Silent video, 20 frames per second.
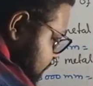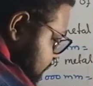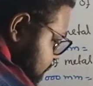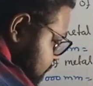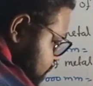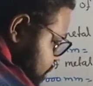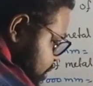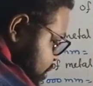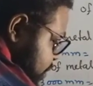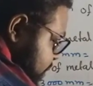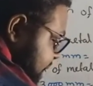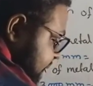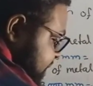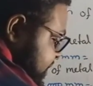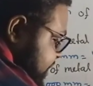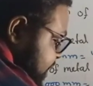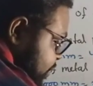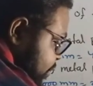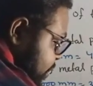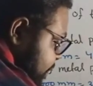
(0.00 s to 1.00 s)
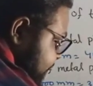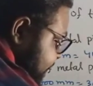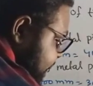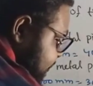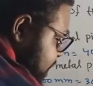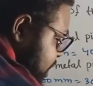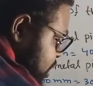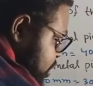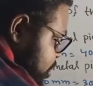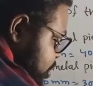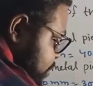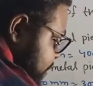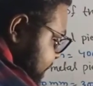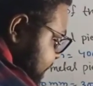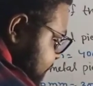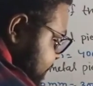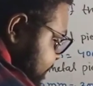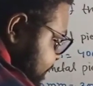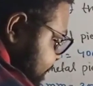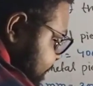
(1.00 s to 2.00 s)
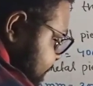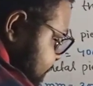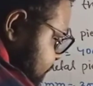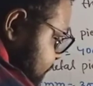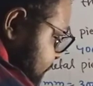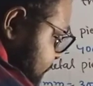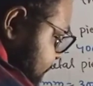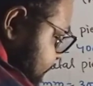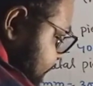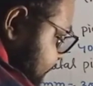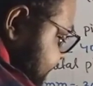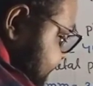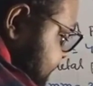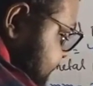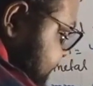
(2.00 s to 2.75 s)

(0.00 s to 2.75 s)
So answer will be 12 meter